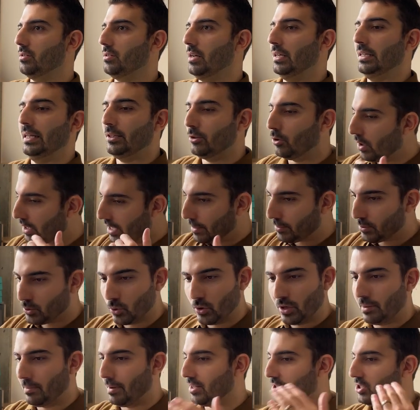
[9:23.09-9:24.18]
I know I keep
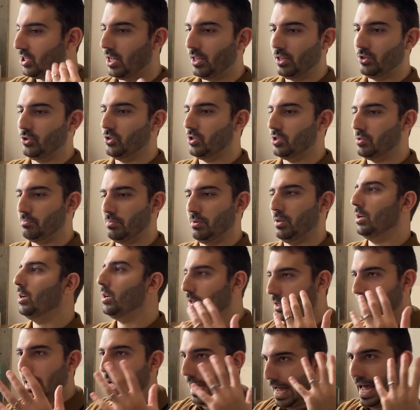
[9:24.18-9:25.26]
talking about challenges,
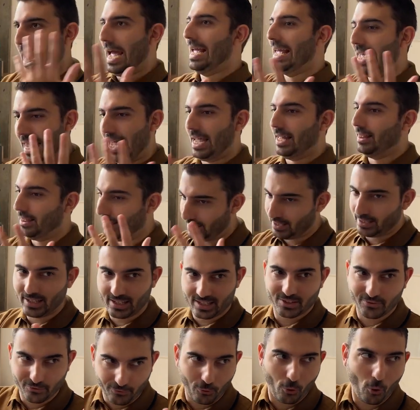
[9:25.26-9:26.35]
but again, this
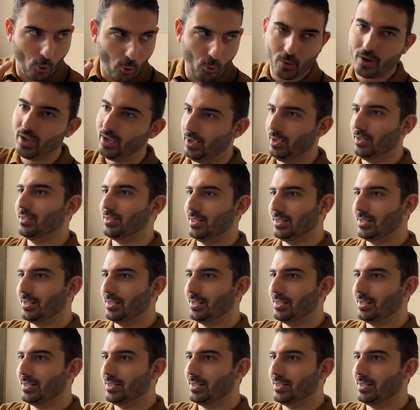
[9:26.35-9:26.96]
is 4 weeks.